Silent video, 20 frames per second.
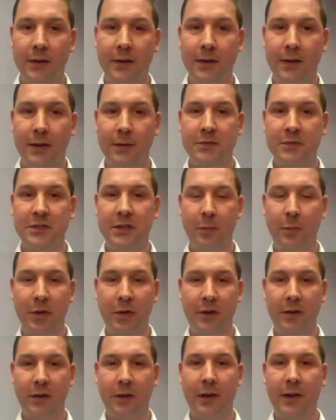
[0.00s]
to come
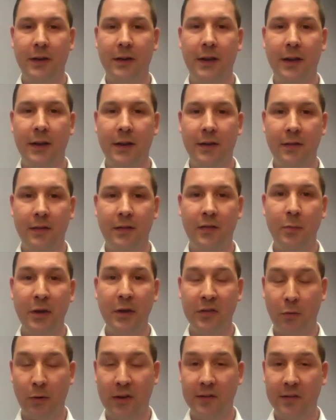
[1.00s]
here and
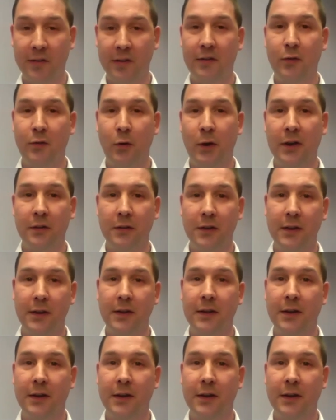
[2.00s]
speak to residents directly.